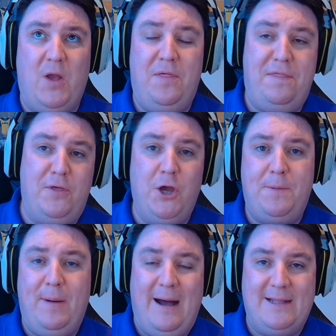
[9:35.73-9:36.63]
a
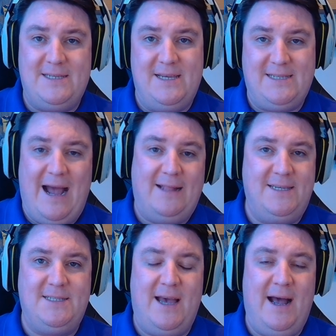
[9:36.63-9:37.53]
third-party
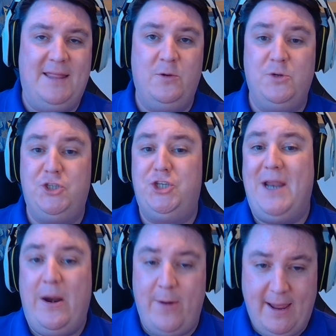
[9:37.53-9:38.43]
tactics card that was
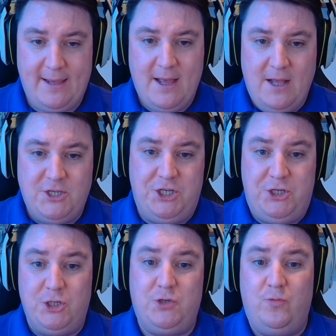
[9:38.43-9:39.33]
generic, she
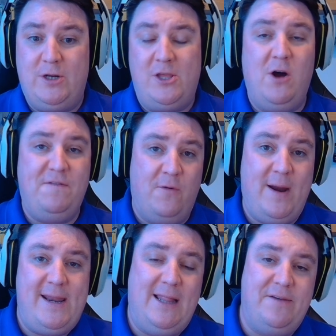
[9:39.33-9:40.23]
doesn't really offer
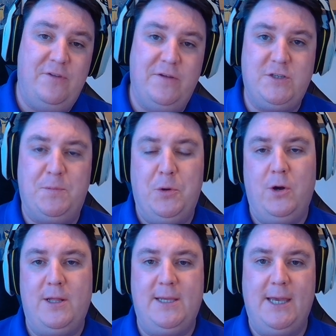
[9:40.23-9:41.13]
any level of
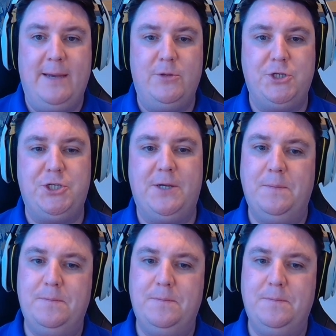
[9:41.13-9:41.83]
support in the game, does she?